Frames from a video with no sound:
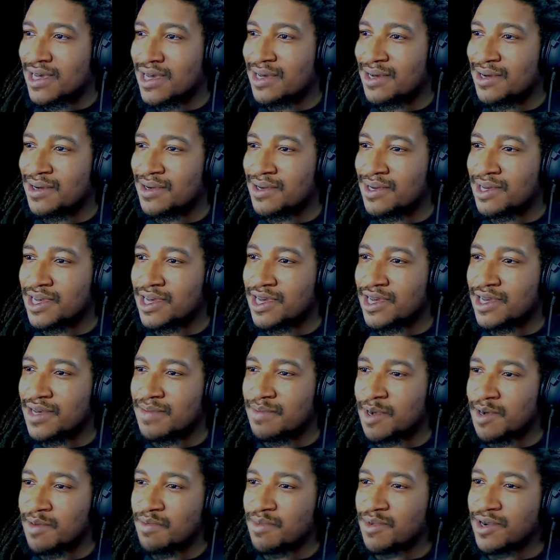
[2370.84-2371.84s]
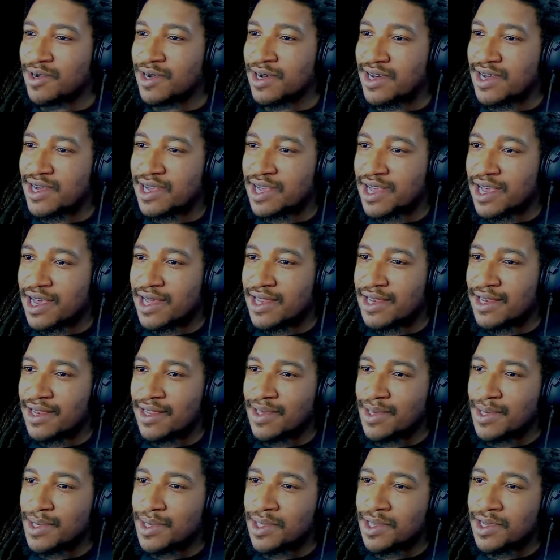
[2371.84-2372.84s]
Okay, my boy
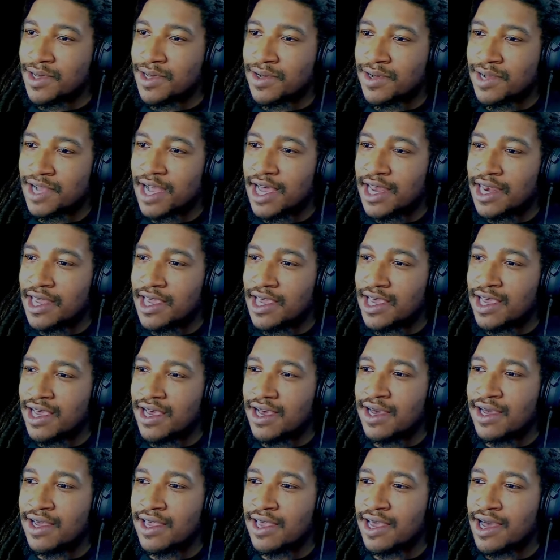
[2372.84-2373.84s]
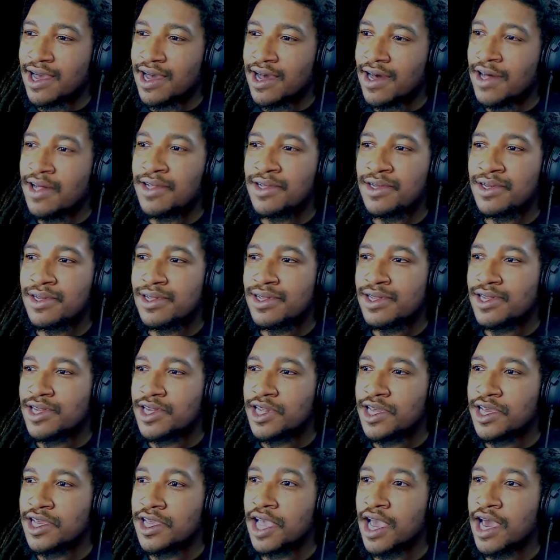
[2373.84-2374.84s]
still got the hair, y'all.
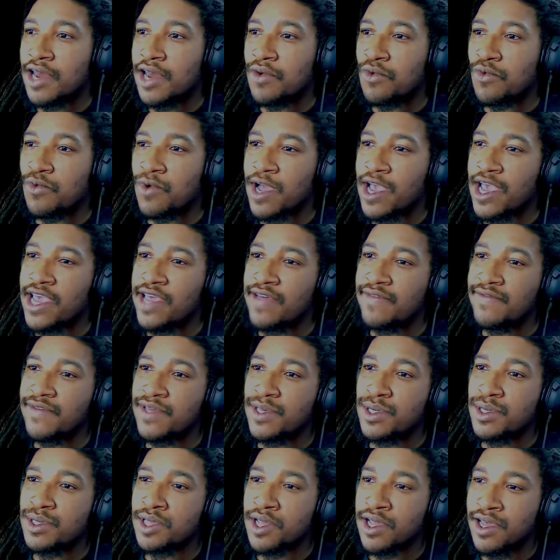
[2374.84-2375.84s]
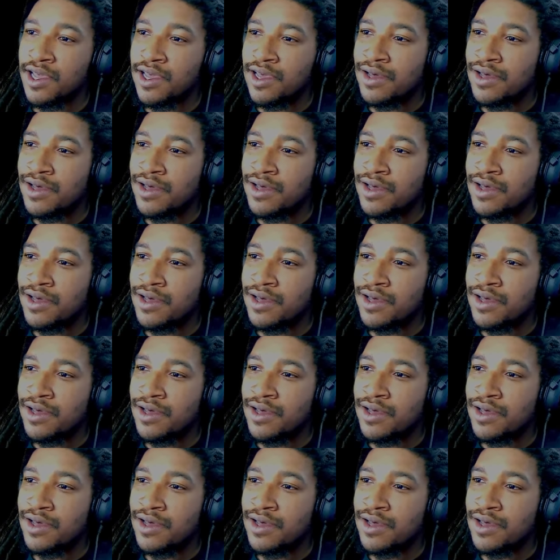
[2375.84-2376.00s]
Shit kind of wavy still.